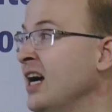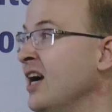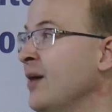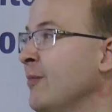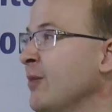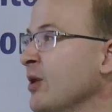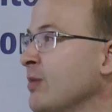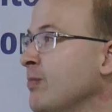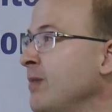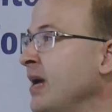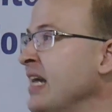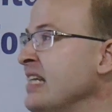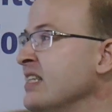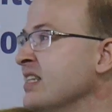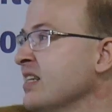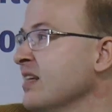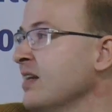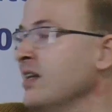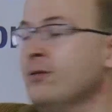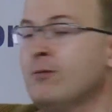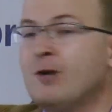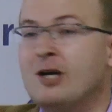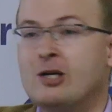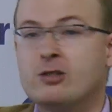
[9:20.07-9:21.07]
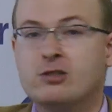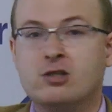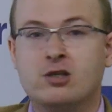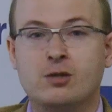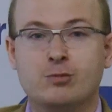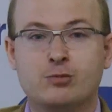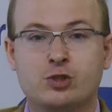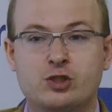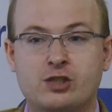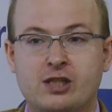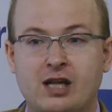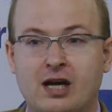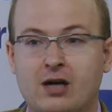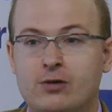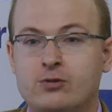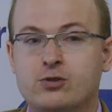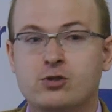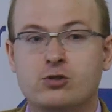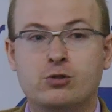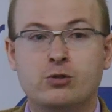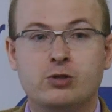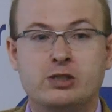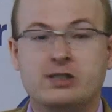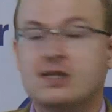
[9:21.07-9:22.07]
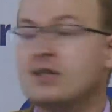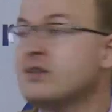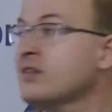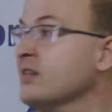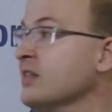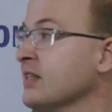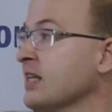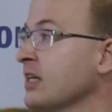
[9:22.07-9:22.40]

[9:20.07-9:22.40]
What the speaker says: But basically where it comes down to is that